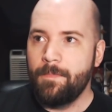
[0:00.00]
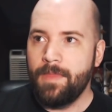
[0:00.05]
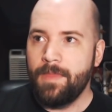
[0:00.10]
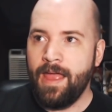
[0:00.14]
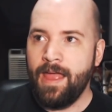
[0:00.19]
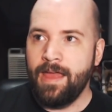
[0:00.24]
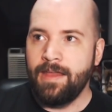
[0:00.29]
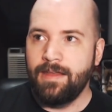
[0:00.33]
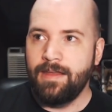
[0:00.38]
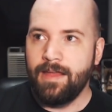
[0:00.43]

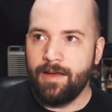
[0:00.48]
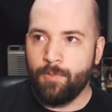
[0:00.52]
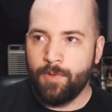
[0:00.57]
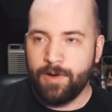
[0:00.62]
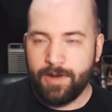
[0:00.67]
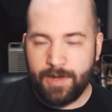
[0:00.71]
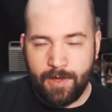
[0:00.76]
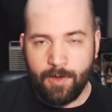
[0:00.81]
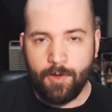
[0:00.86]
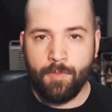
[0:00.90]
And
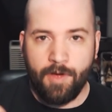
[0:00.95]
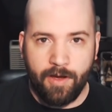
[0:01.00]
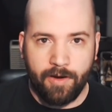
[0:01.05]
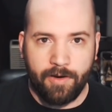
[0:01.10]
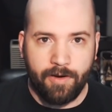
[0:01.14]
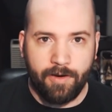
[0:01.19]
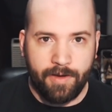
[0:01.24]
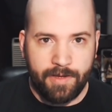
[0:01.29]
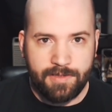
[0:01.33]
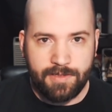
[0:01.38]
when
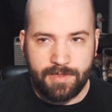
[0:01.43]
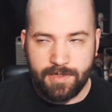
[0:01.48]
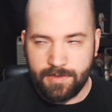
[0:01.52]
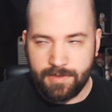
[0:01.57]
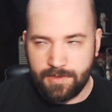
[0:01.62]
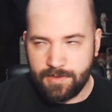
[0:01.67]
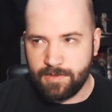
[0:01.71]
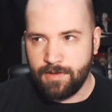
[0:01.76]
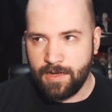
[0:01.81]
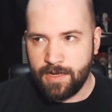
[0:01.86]
Killmonger gets
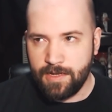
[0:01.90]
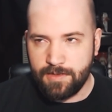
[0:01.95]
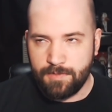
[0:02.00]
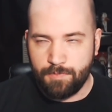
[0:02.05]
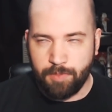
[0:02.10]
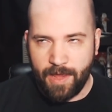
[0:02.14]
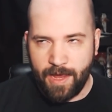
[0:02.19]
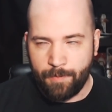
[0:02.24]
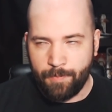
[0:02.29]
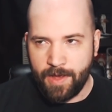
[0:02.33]
his
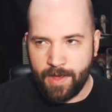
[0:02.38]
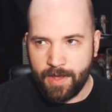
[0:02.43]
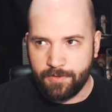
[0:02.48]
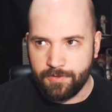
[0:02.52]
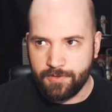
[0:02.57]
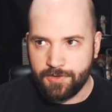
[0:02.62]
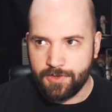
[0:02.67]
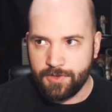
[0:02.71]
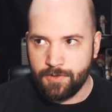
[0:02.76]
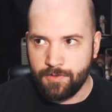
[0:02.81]
Black
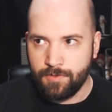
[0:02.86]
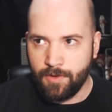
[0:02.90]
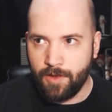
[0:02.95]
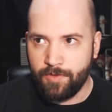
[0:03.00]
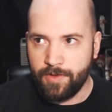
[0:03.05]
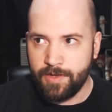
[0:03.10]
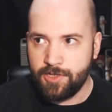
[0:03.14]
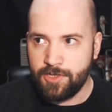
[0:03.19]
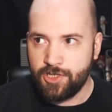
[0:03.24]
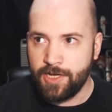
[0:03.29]
Panther suit and all
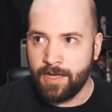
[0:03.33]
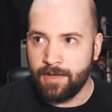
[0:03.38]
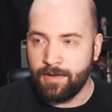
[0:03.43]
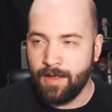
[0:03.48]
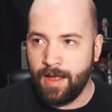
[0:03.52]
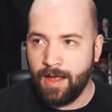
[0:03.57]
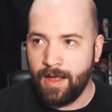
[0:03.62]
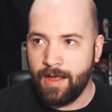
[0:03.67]
this shit...